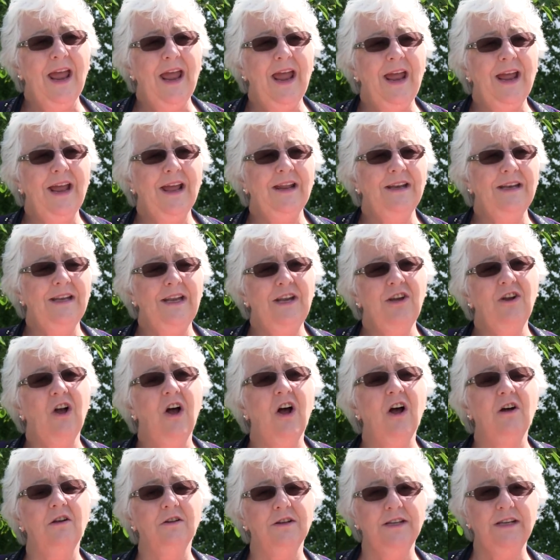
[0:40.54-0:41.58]
and he
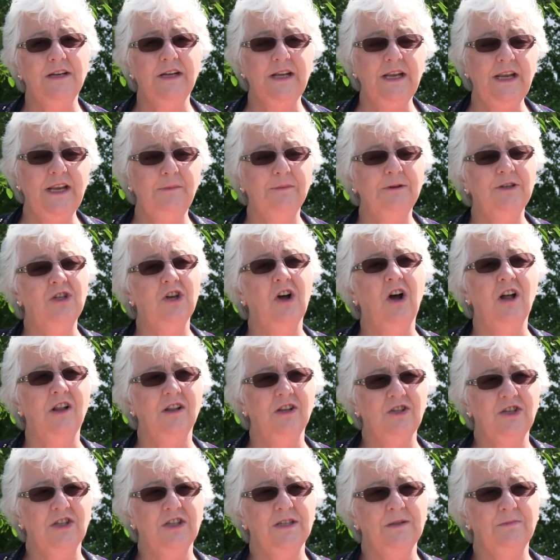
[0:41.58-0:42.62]
called in a
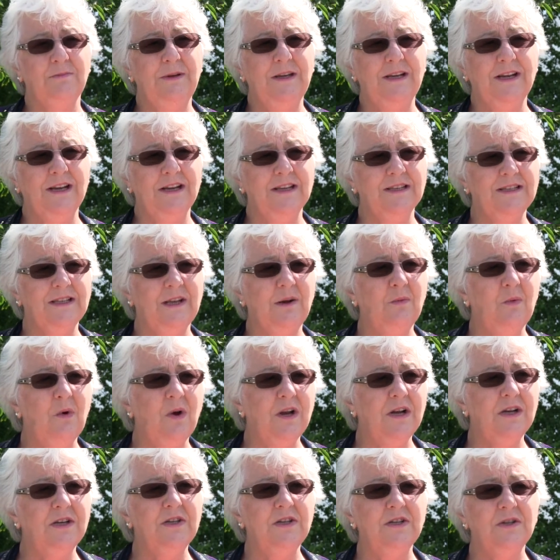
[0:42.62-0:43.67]
hematologist because they
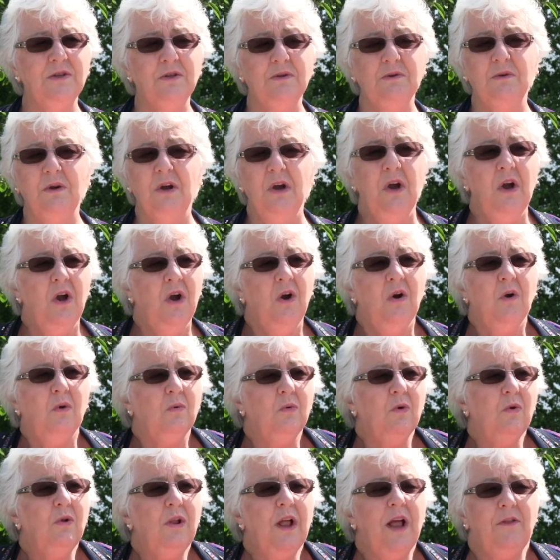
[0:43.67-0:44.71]
wanted to
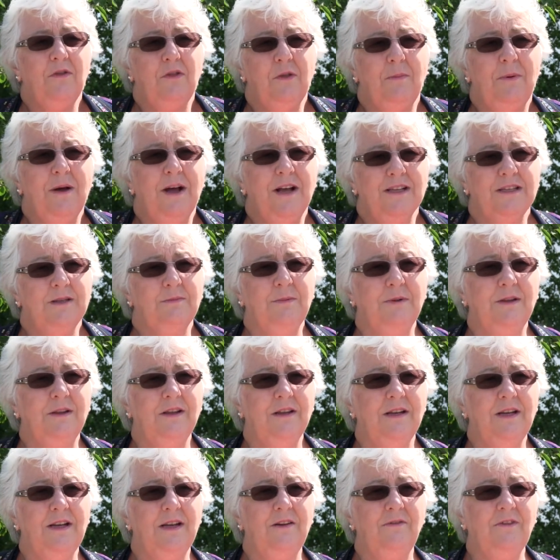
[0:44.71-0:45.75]
rule out the
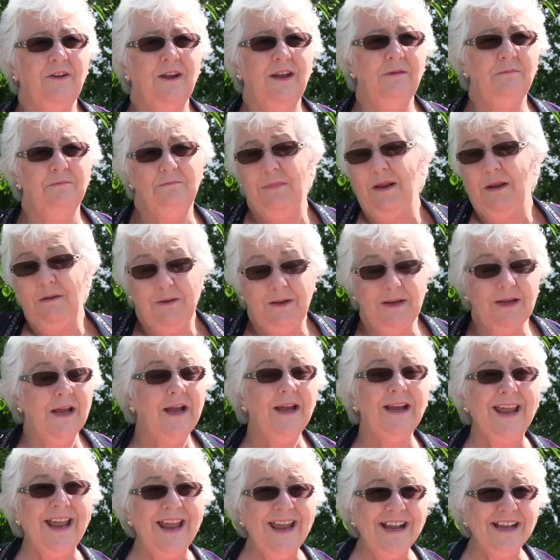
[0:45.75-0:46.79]
possibility of maybe a
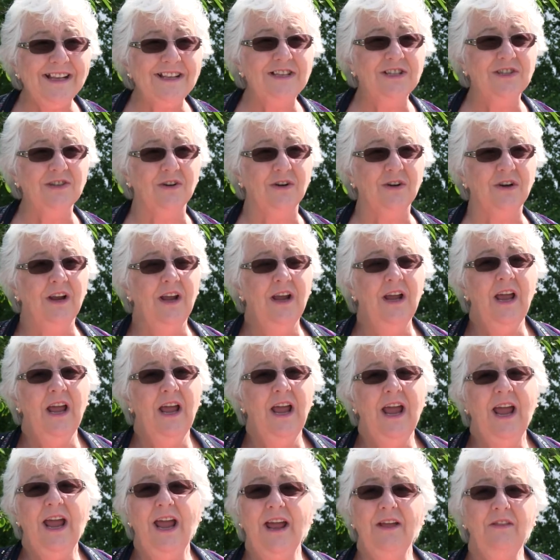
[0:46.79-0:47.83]
cancer.
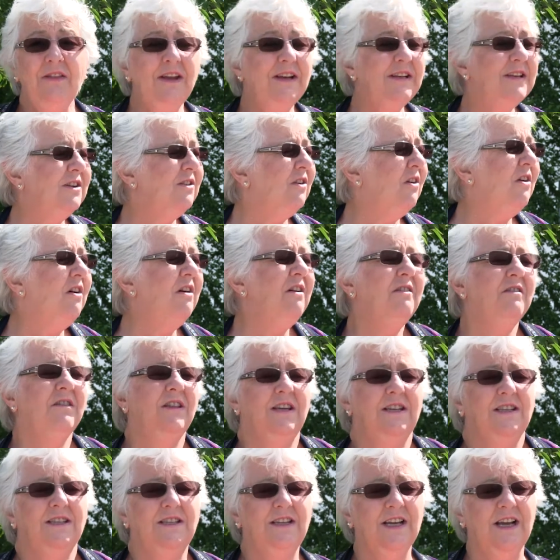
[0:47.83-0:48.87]
And they did all
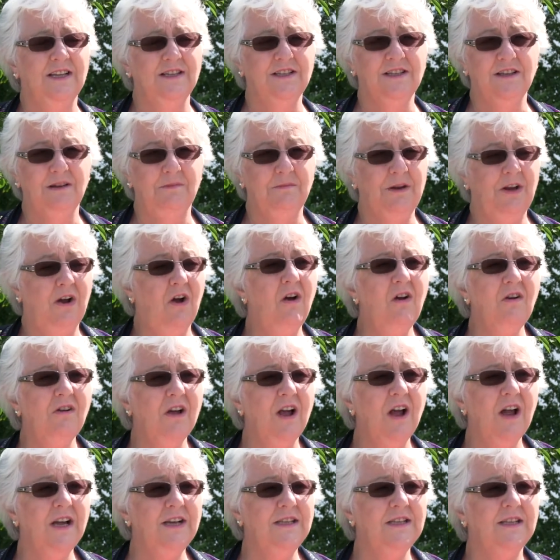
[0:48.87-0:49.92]
these tests on me, all
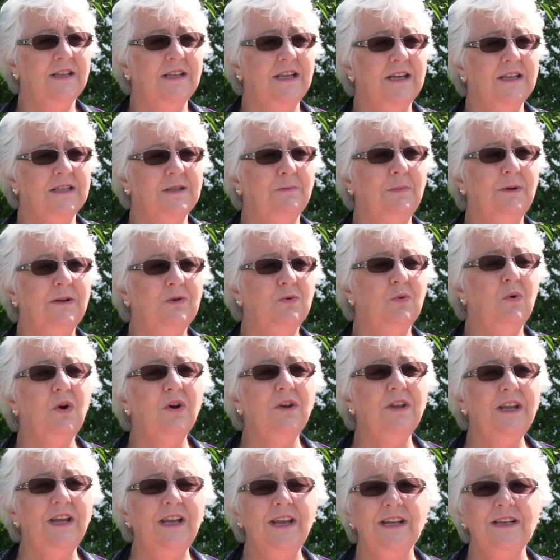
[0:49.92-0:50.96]
kinds of things. But
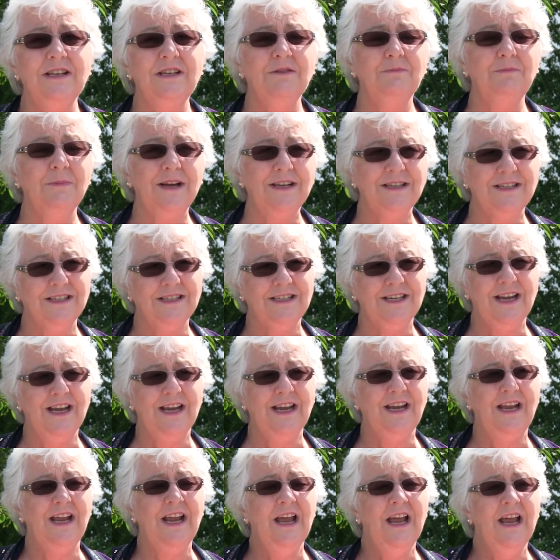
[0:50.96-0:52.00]
toward the end of my
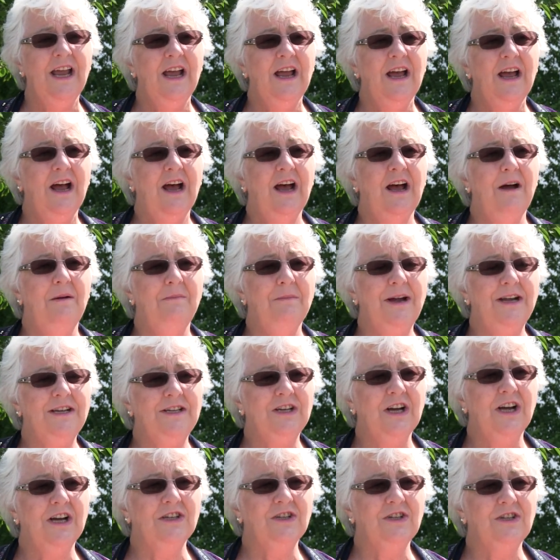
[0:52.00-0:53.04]
stay, my
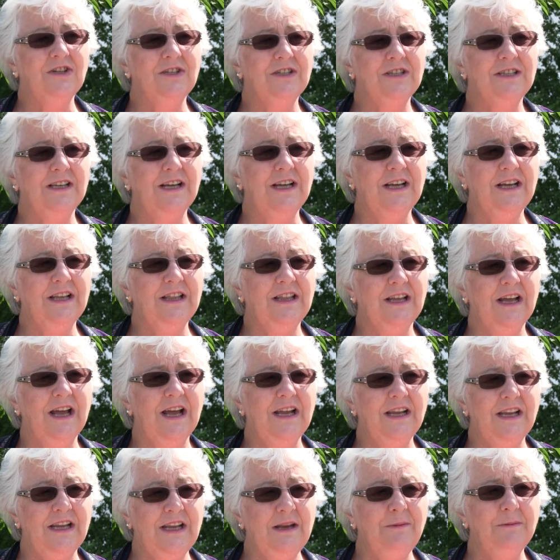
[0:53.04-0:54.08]
doctor said, the
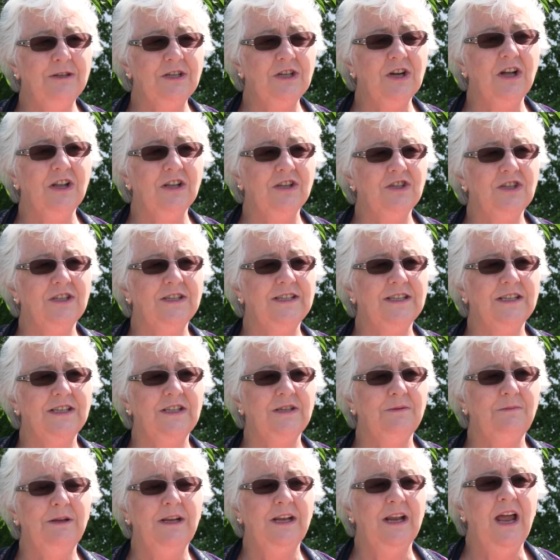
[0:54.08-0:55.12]
hematologist said
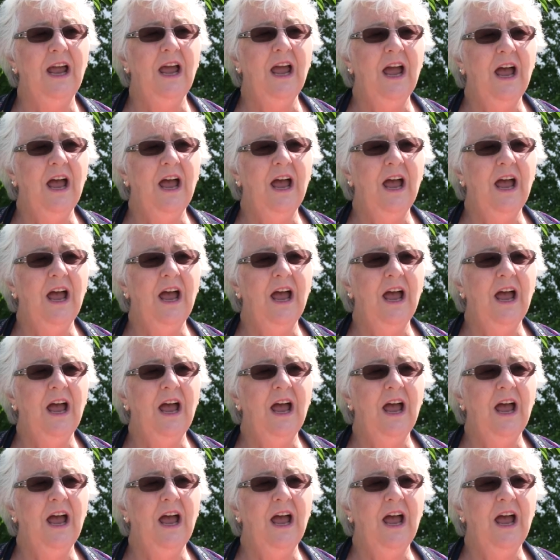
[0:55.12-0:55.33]
to me,